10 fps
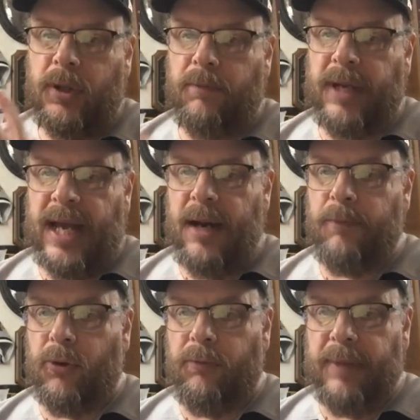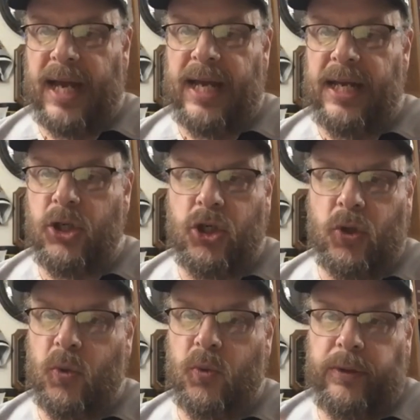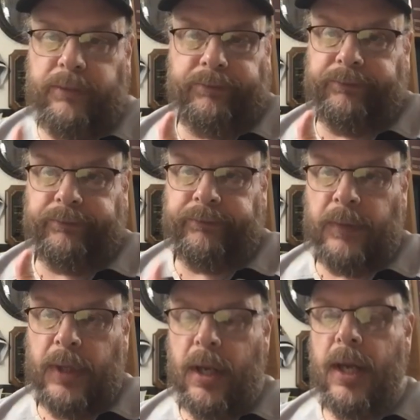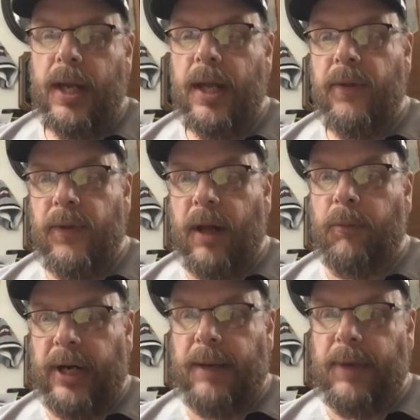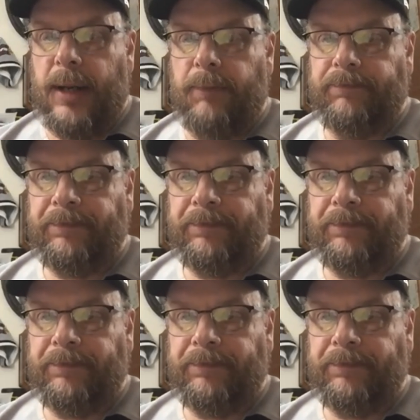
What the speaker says: could be April, May, June, they'll bring him up.